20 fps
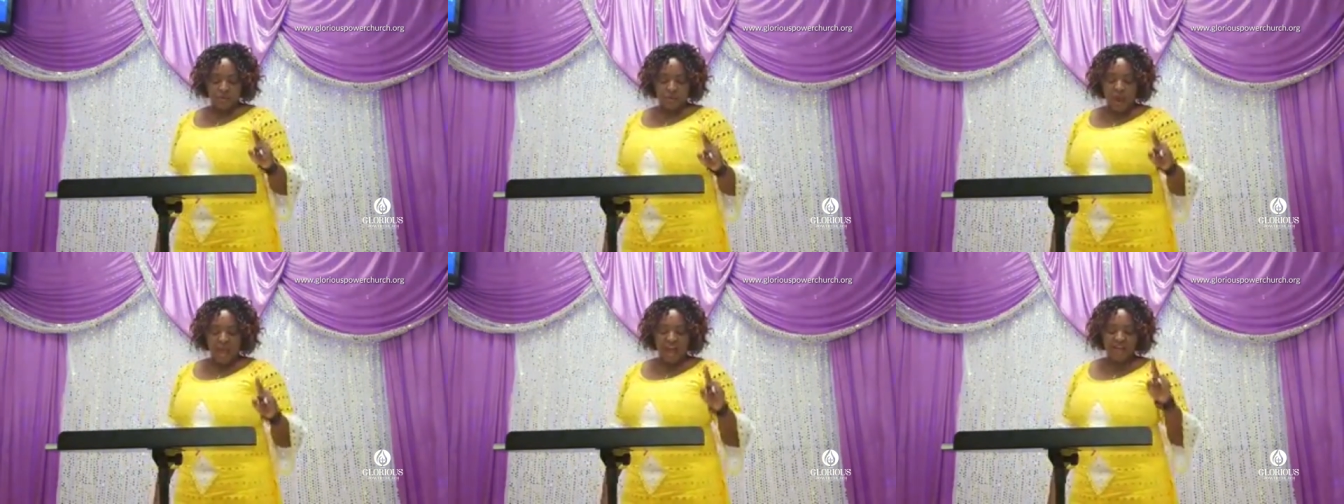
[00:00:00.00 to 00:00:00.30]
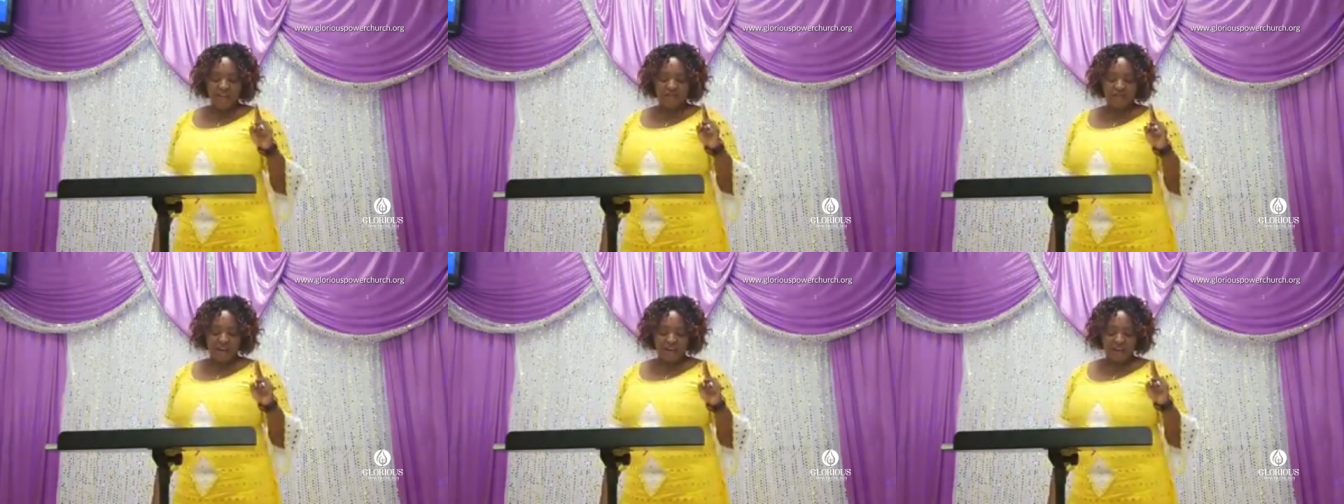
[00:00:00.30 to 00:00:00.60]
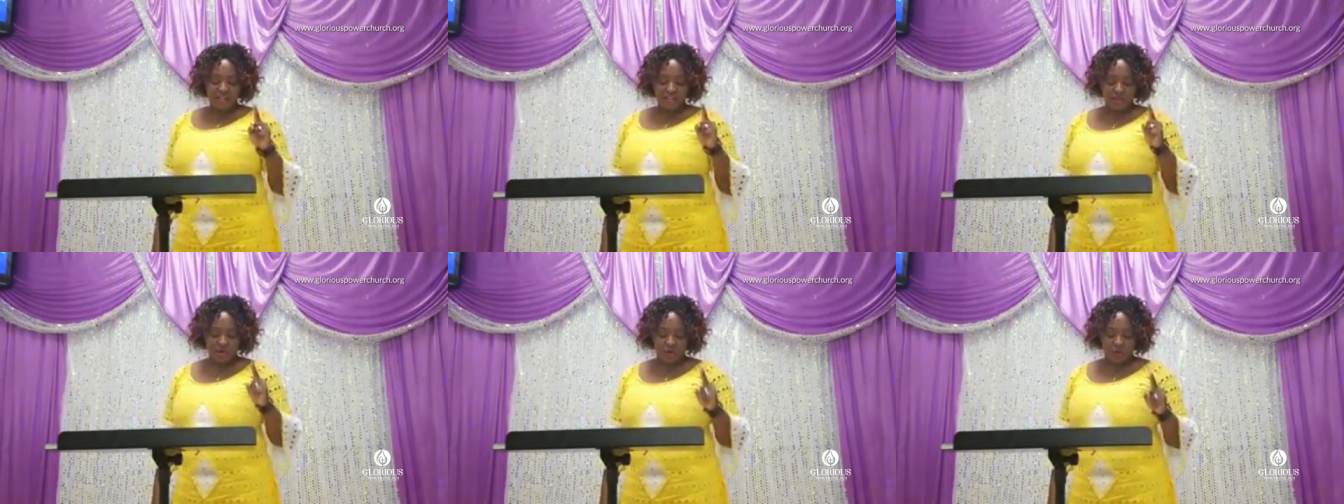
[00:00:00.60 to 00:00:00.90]
to a
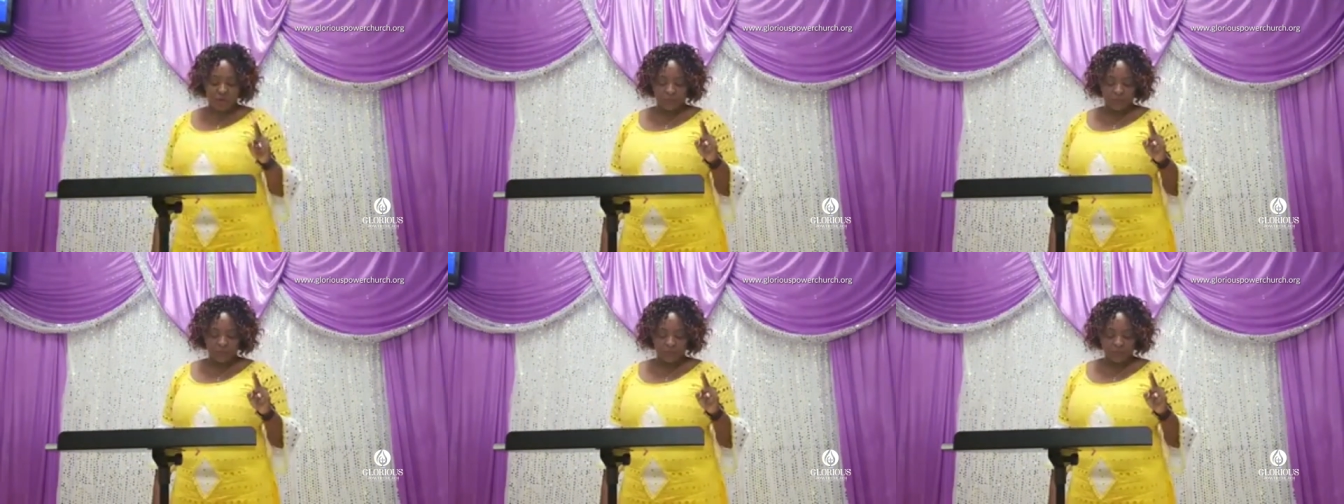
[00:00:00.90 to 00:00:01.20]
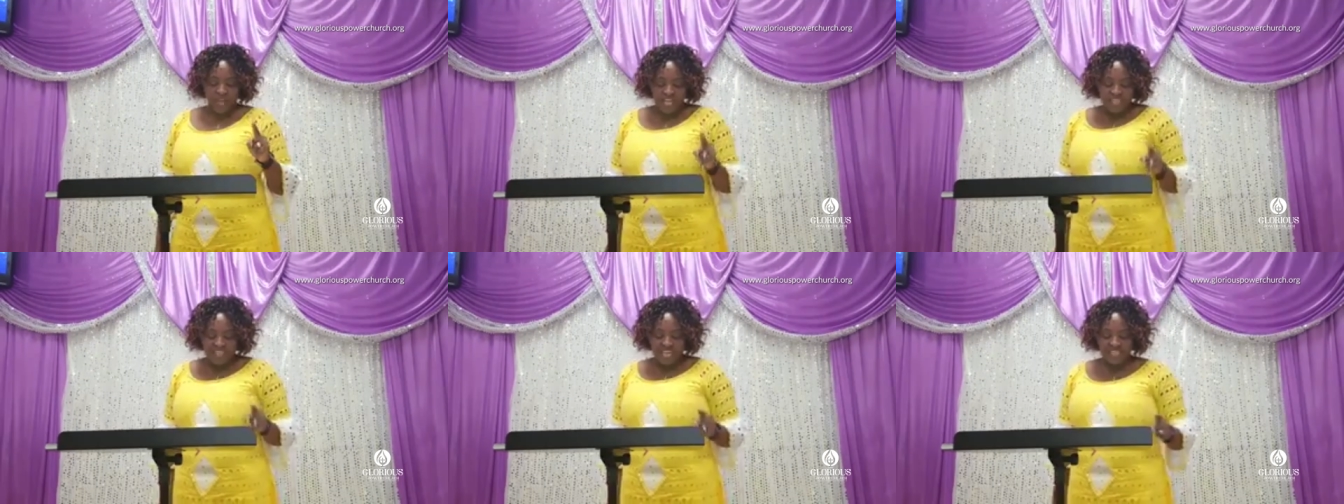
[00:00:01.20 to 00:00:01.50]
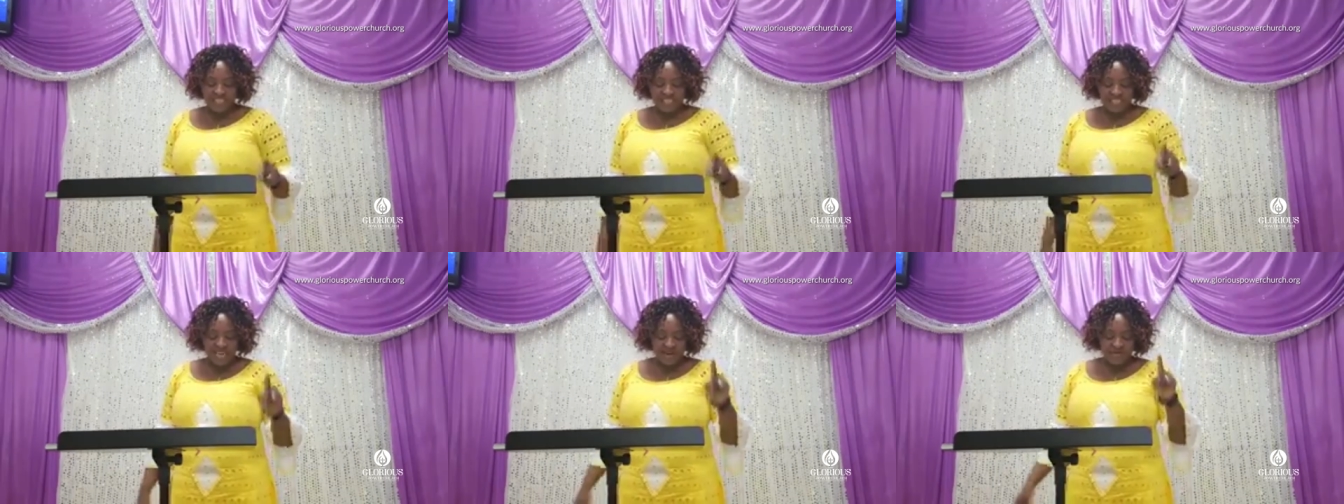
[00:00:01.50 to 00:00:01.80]
revelation
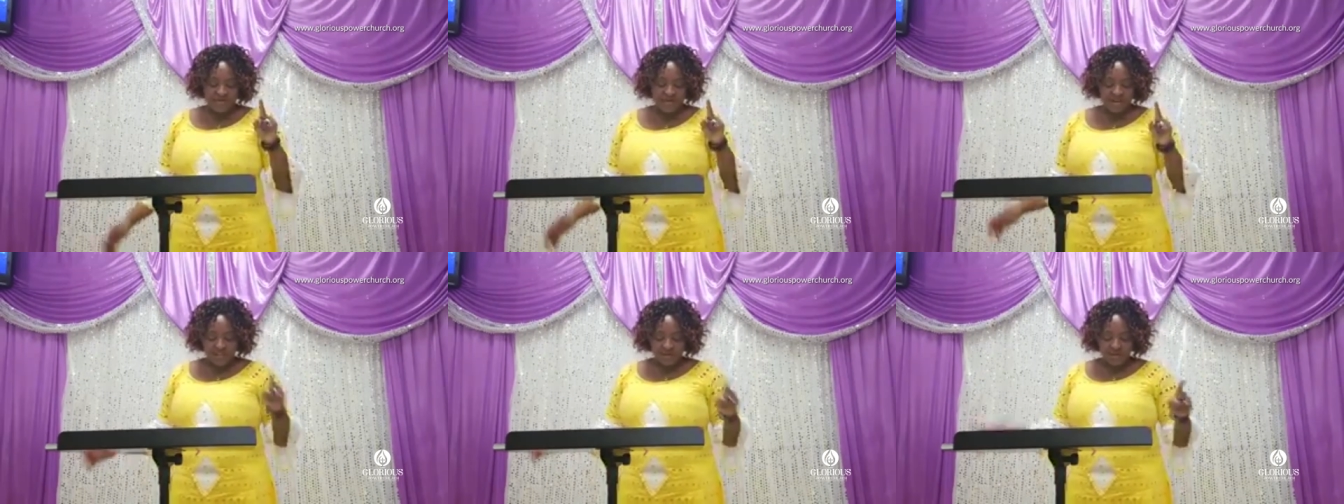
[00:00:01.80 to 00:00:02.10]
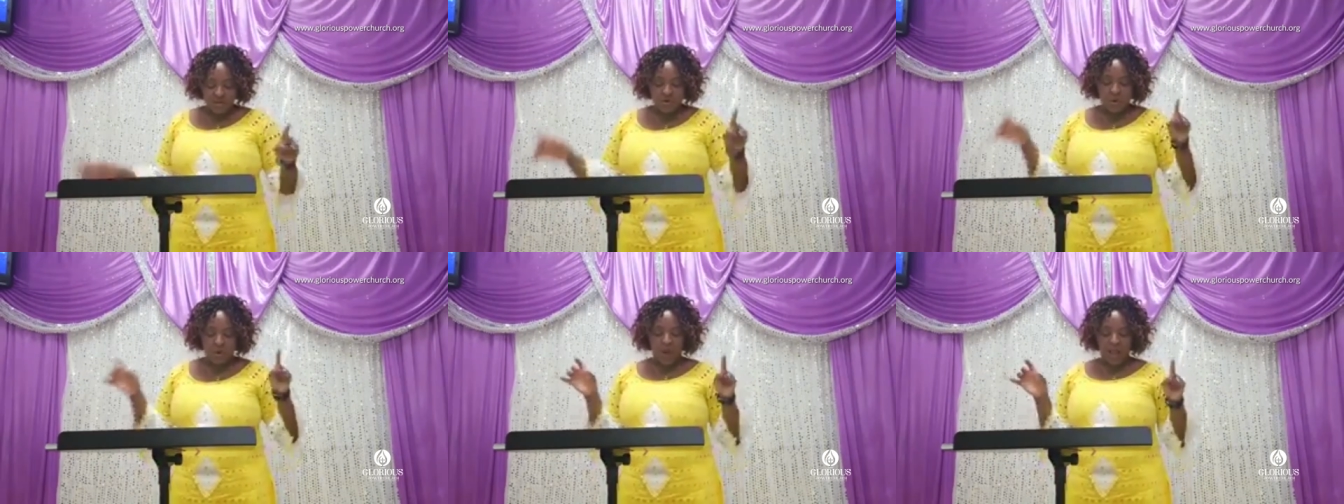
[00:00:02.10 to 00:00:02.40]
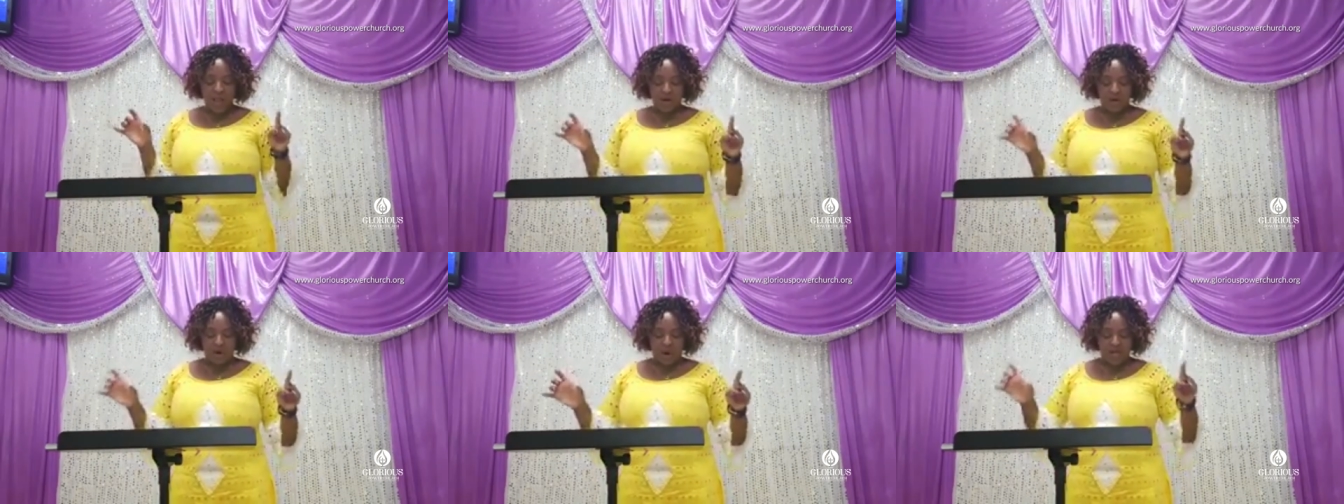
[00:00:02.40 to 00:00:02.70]
that the reason
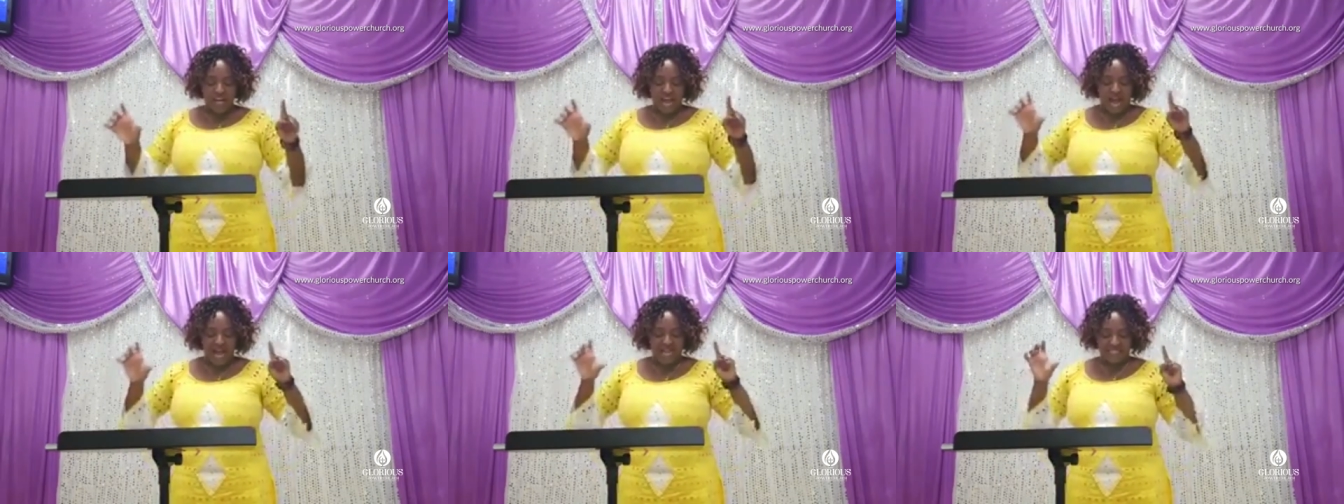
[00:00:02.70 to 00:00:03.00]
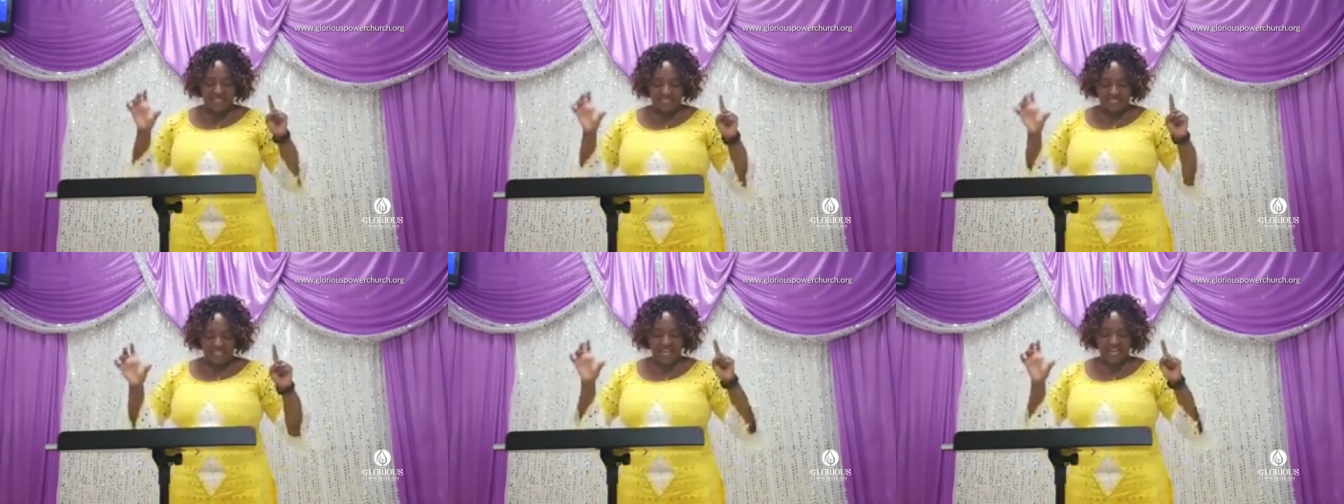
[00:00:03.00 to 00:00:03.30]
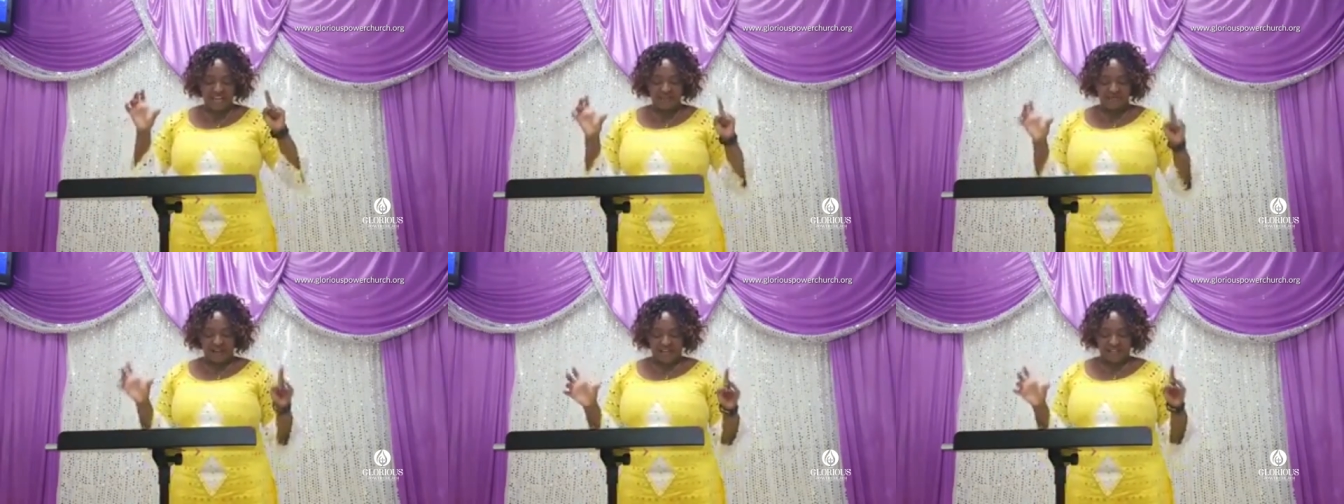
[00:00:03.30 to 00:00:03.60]
why God had
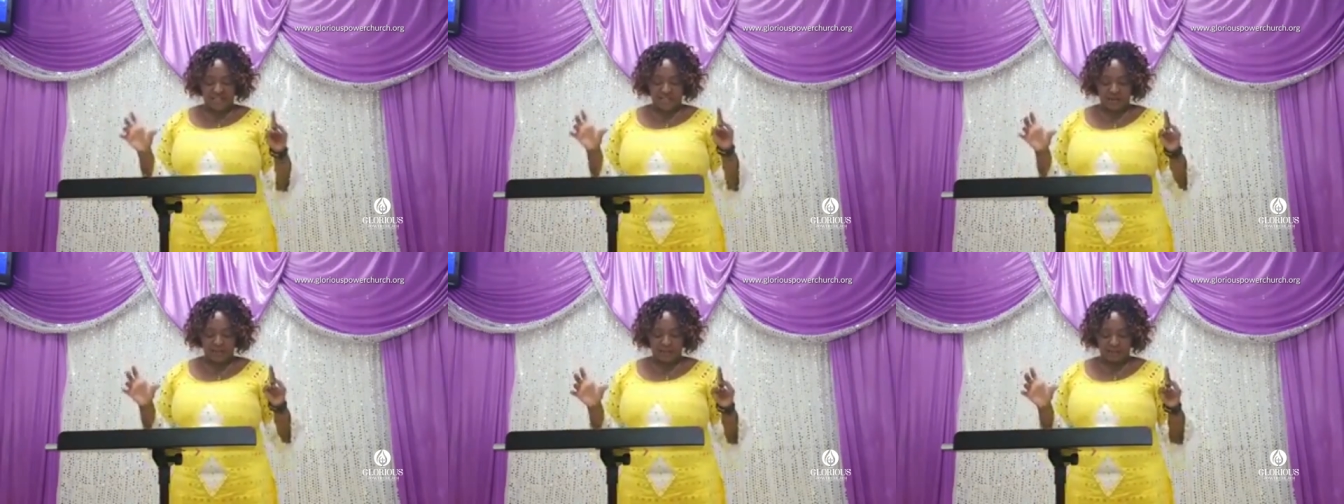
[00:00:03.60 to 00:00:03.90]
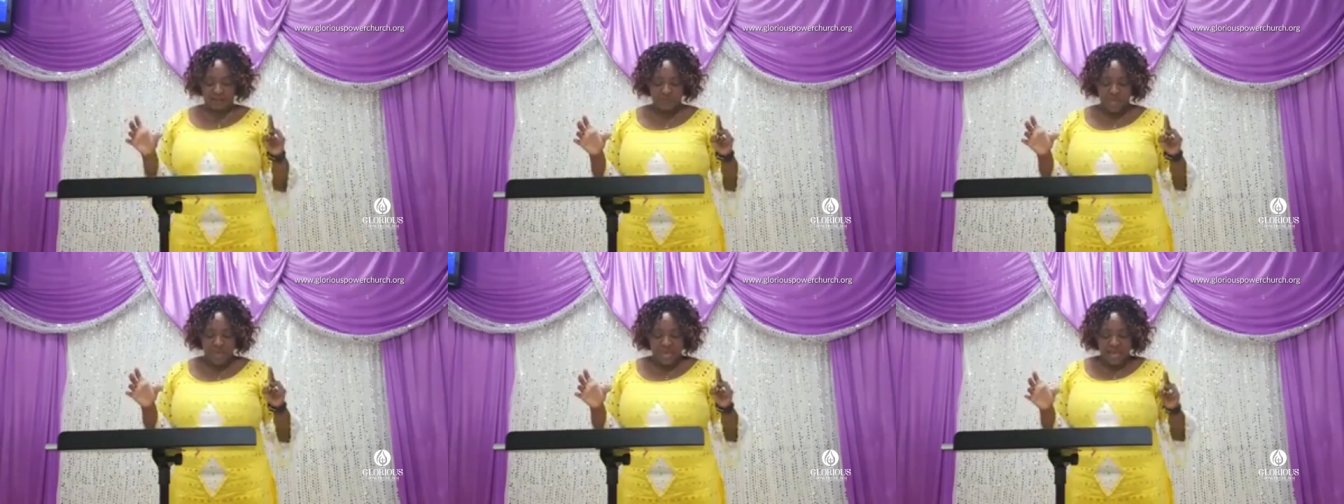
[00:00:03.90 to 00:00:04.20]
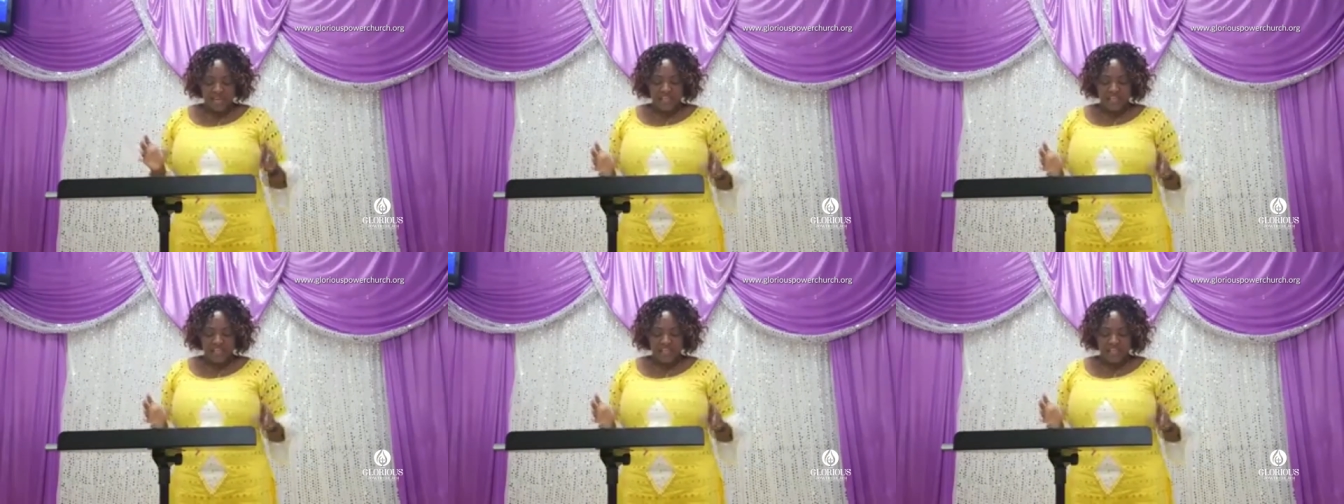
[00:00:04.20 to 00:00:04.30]
delivered him